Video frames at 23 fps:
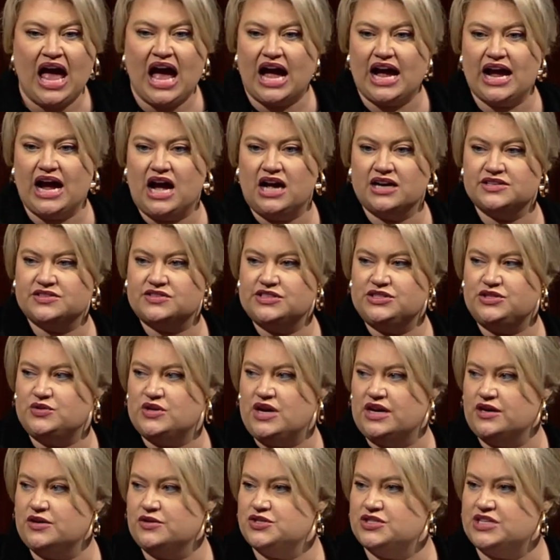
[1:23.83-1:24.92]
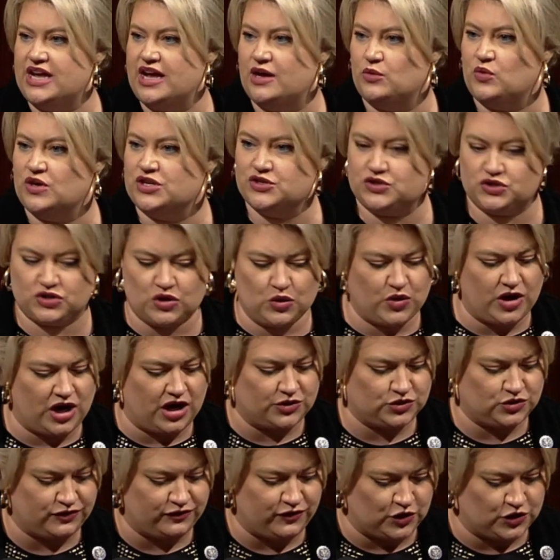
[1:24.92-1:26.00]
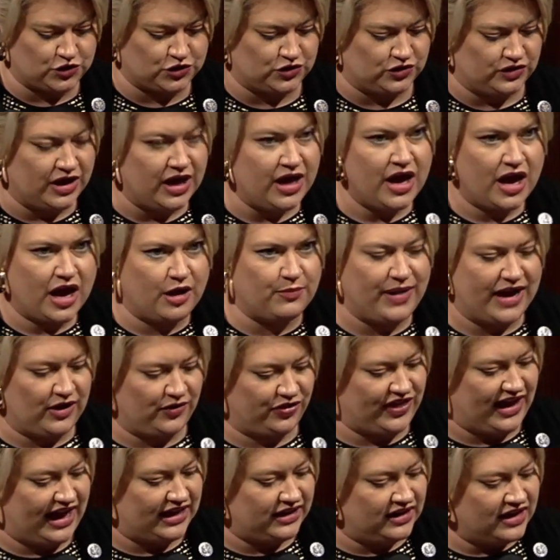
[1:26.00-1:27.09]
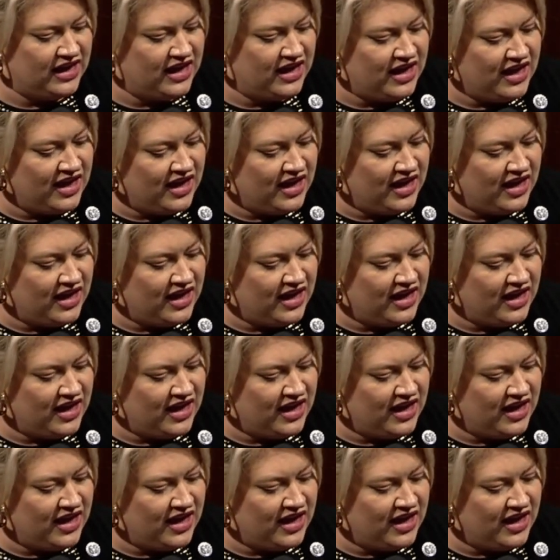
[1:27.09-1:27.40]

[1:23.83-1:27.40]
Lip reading: I honestly do not understand what is so controversial about that.